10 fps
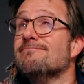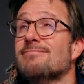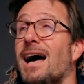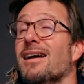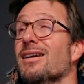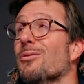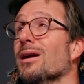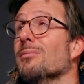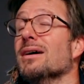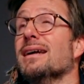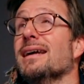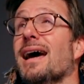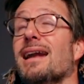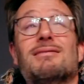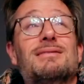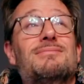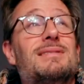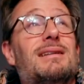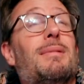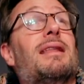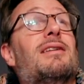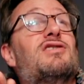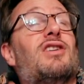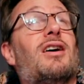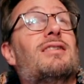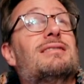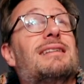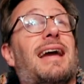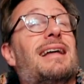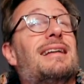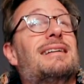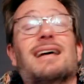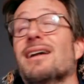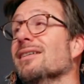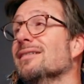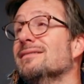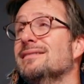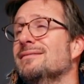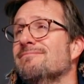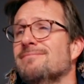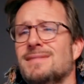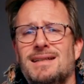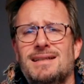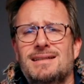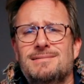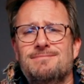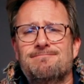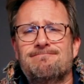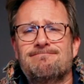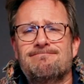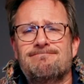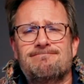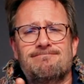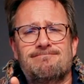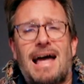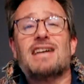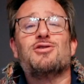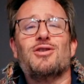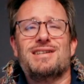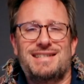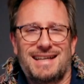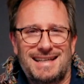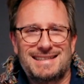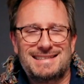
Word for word: I don't know what I'm looking at. It was the stars, the aliens, I don't know. Asteroid City.